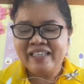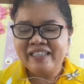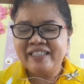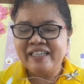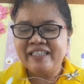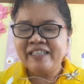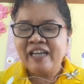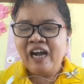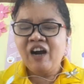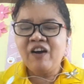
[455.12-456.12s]
Yes.
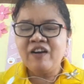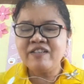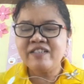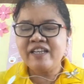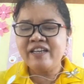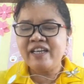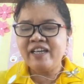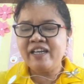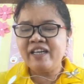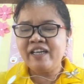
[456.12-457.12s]
On
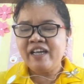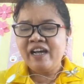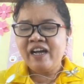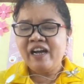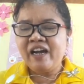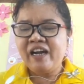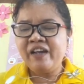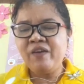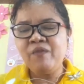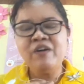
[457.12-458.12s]
Sunday,
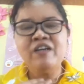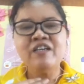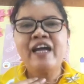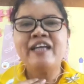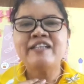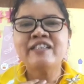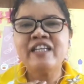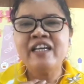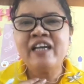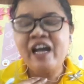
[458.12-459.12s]
I work and
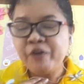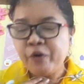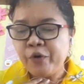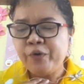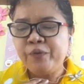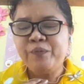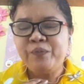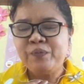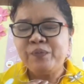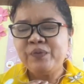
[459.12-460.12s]
stay at home.
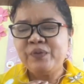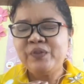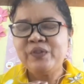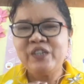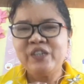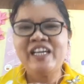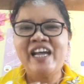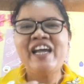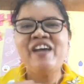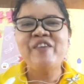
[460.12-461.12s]
Okay, I
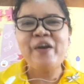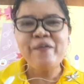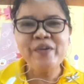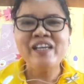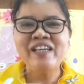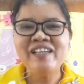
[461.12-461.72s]
am happy.